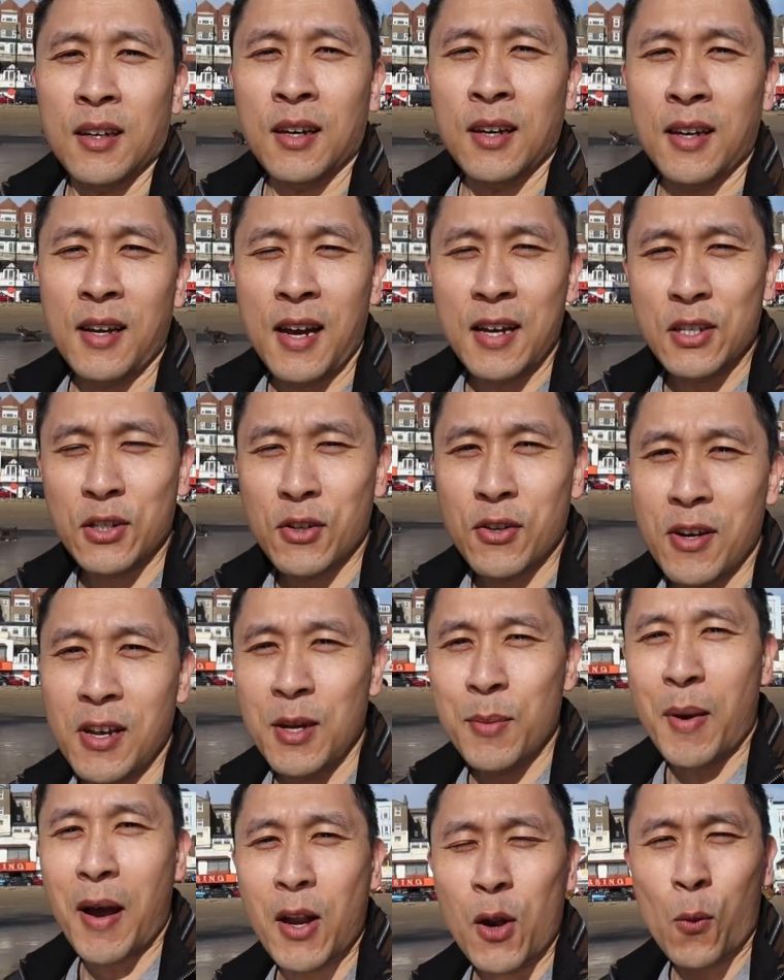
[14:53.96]
An ice
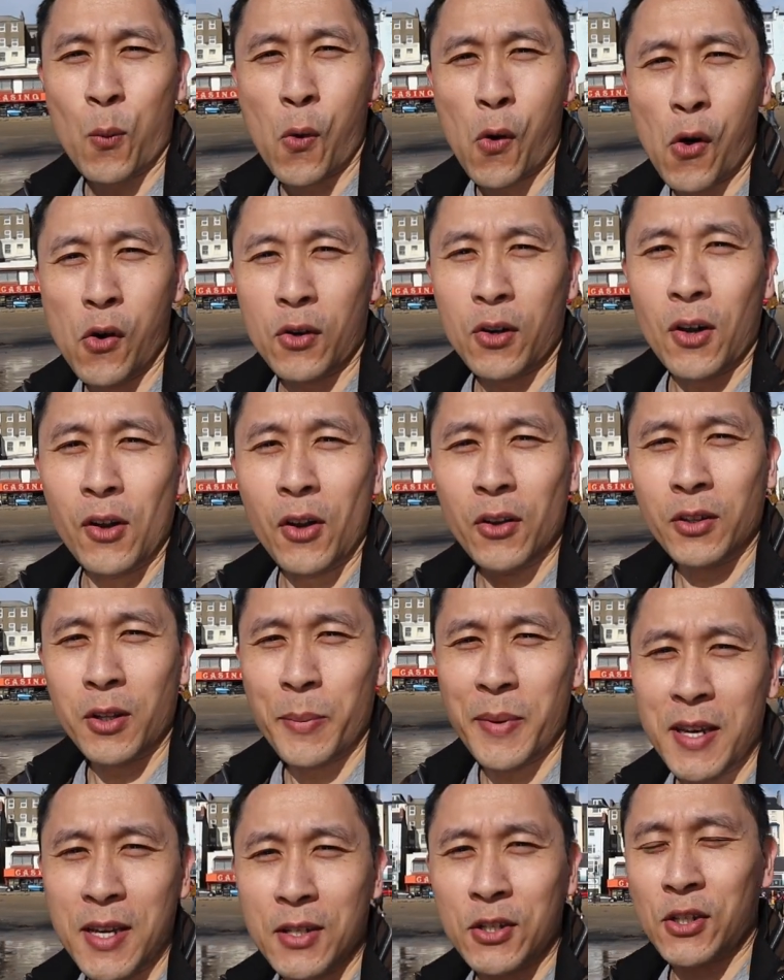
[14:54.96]
cream and a walk along the
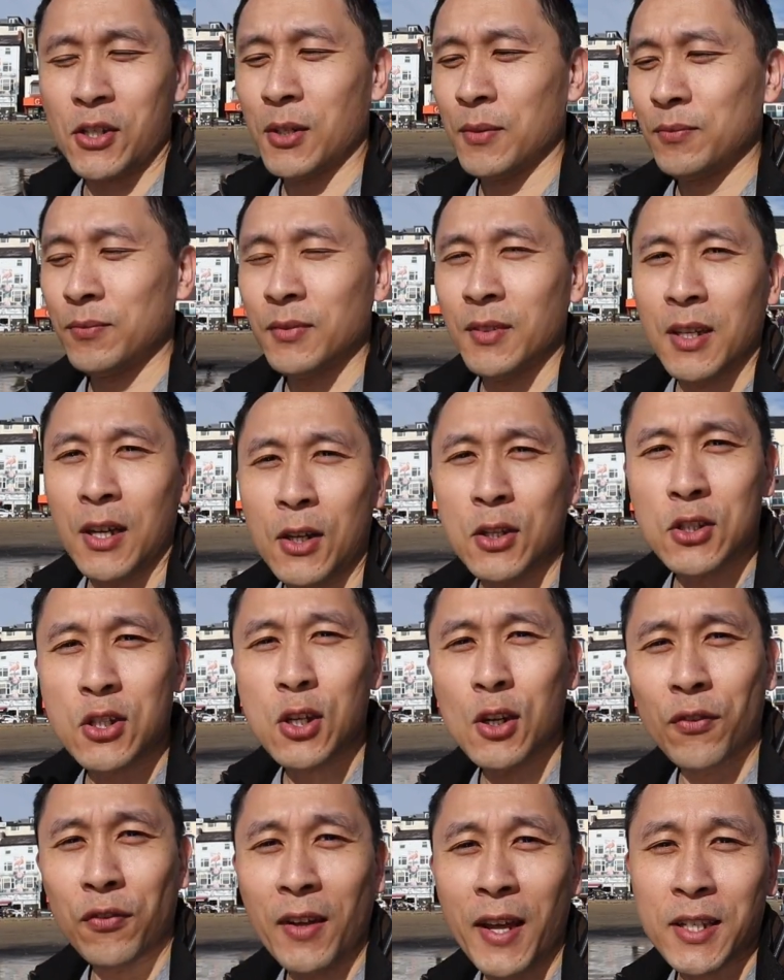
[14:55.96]
beach. Got
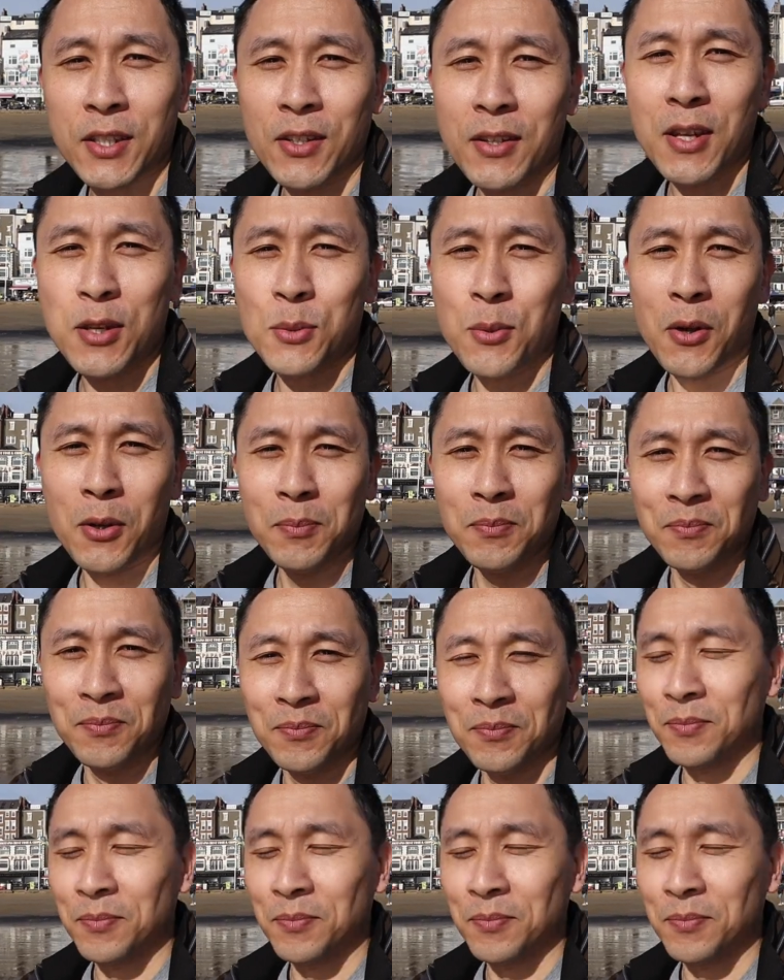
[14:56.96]
two flakes on this one.